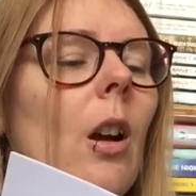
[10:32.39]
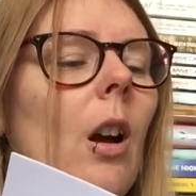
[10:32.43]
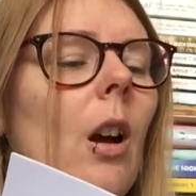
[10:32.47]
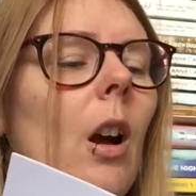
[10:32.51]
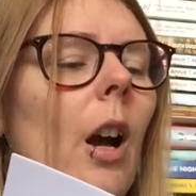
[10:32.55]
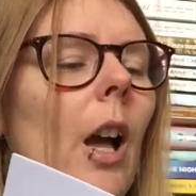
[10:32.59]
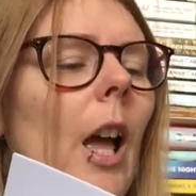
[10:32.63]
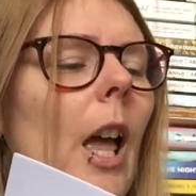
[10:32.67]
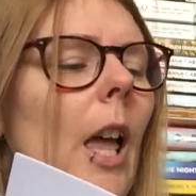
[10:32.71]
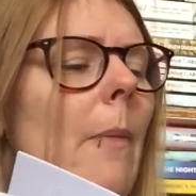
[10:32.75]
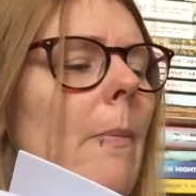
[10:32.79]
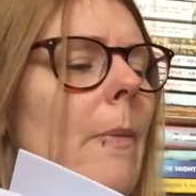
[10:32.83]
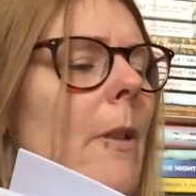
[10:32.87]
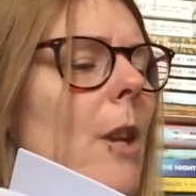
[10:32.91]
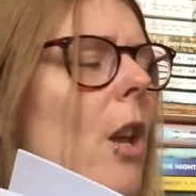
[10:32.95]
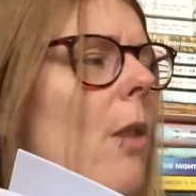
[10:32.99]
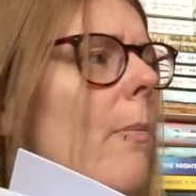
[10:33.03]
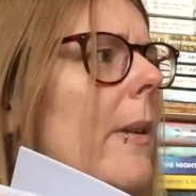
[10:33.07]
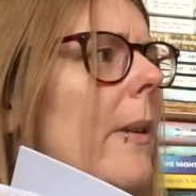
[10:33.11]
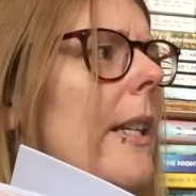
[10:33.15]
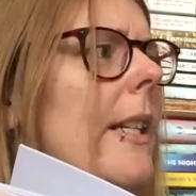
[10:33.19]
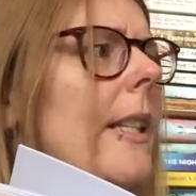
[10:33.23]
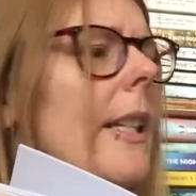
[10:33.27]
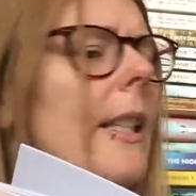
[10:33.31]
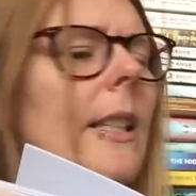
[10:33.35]
I hope
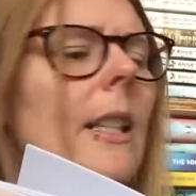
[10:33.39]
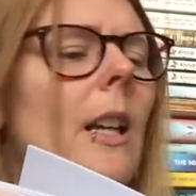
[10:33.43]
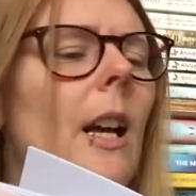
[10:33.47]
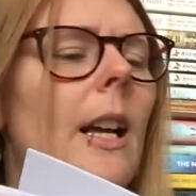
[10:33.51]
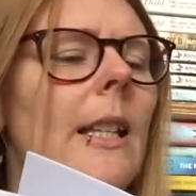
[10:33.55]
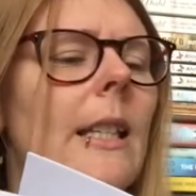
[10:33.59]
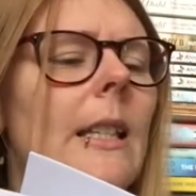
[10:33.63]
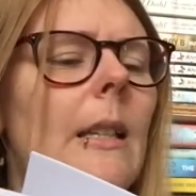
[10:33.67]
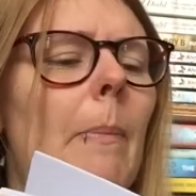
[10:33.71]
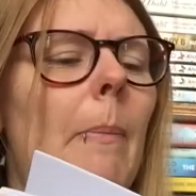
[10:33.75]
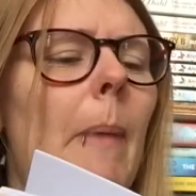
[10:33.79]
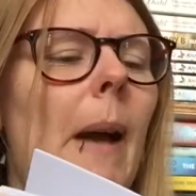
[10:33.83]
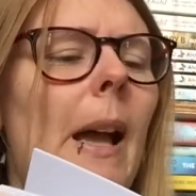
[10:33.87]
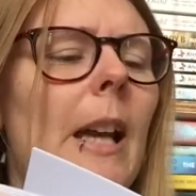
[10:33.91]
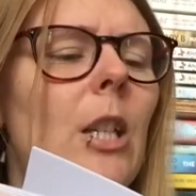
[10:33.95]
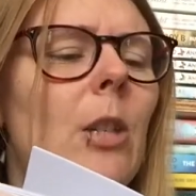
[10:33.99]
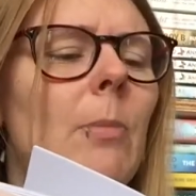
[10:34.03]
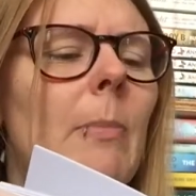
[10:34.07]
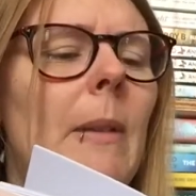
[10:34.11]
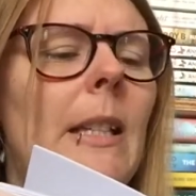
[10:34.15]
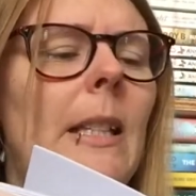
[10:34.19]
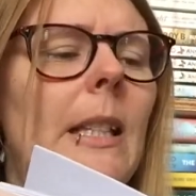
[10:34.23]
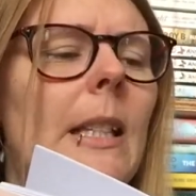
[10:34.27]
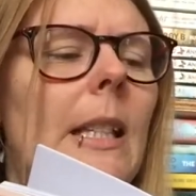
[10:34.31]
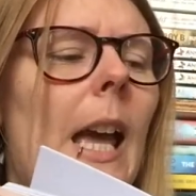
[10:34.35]
nobody decides to bash
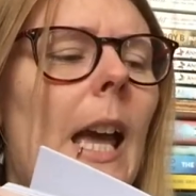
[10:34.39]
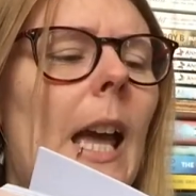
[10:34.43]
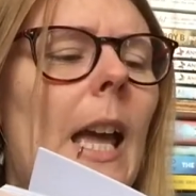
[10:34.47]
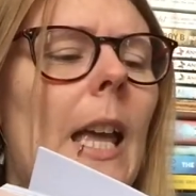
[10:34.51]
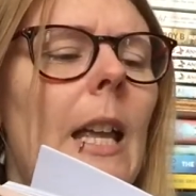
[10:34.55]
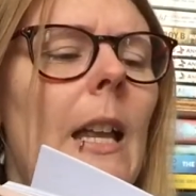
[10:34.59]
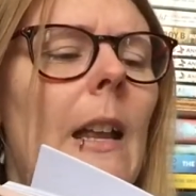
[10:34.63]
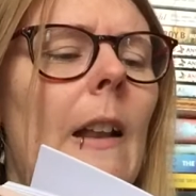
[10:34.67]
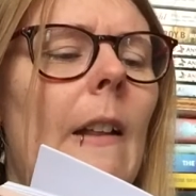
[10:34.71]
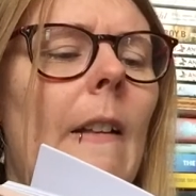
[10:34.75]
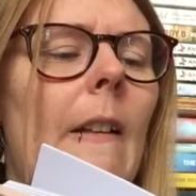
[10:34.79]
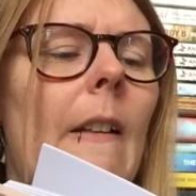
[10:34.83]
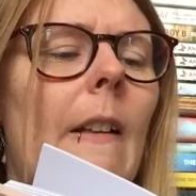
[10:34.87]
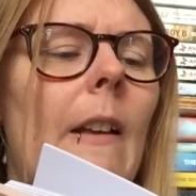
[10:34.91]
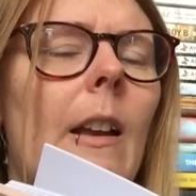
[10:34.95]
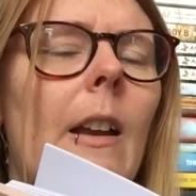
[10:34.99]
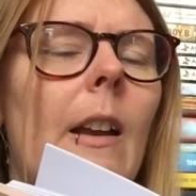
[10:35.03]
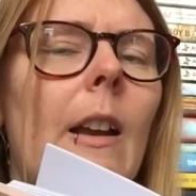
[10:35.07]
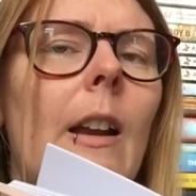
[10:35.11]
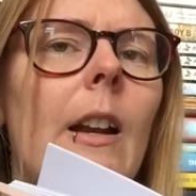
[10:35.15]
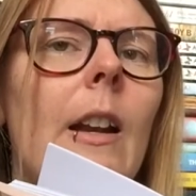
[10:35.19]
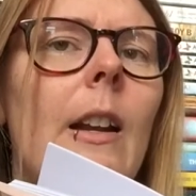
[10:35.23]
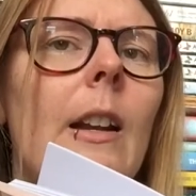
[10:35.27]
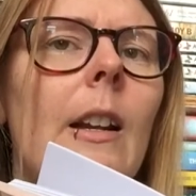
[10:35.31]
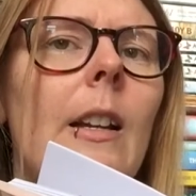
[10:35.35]
me today.
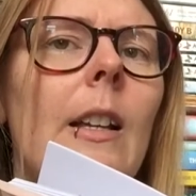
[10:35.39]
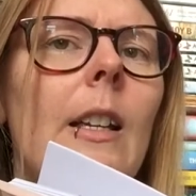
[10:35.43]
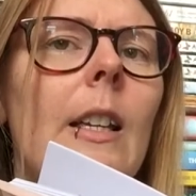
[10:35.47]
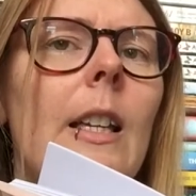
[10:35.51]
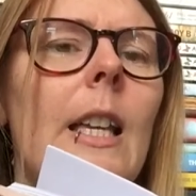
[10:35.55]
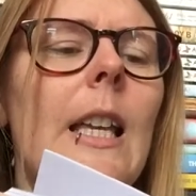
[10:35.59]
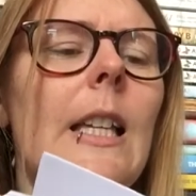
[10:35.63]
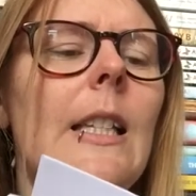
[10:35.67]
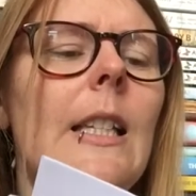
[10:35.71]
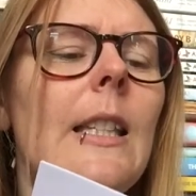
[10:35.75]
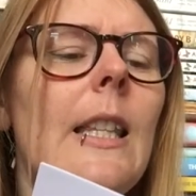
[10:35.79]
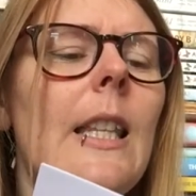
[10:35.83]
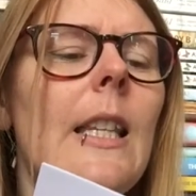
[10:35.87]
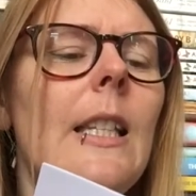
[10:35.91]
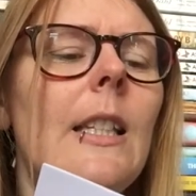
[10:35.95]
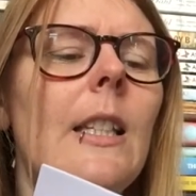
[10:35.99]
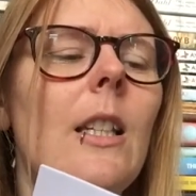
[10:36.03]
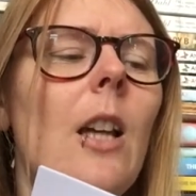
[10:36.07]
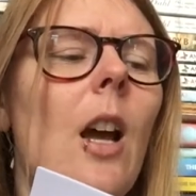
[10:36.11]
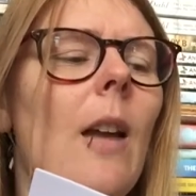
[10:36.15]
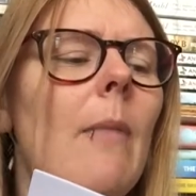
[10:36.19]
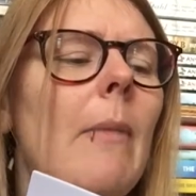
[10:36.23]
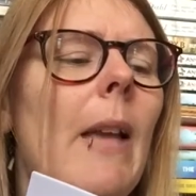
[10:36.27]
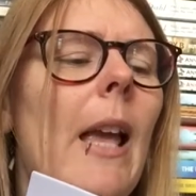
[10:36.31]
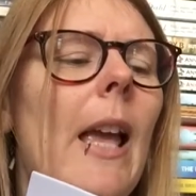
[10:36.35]
Is this
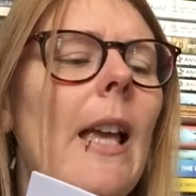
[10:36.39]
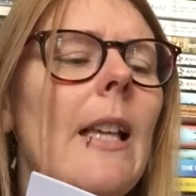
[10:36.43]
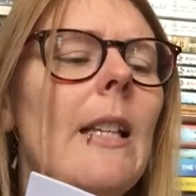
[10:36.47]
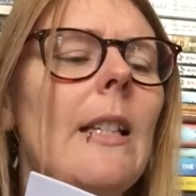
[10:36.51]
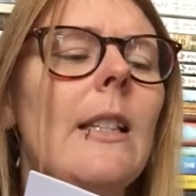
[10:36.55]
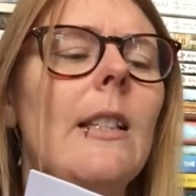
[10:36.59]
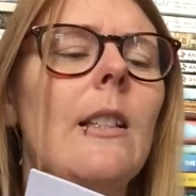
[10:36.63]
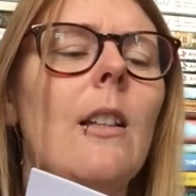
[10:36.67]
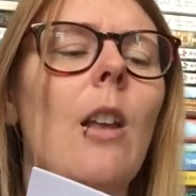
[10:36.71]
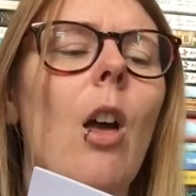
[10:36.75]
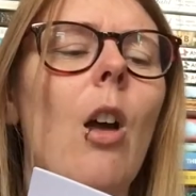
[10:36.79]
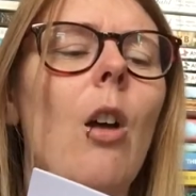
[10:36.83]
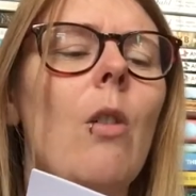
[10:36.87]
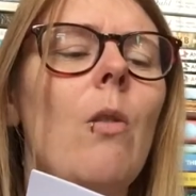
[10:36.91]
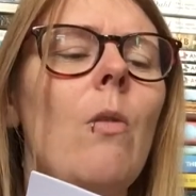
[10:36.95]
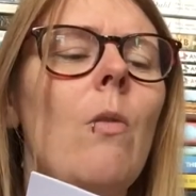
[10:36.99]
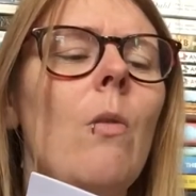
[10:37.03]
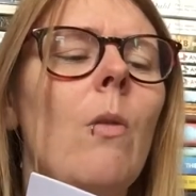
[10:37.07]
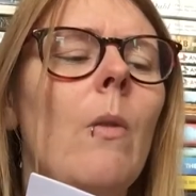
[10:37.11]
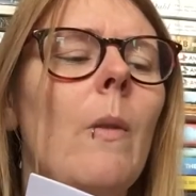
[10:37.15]
time case slow?"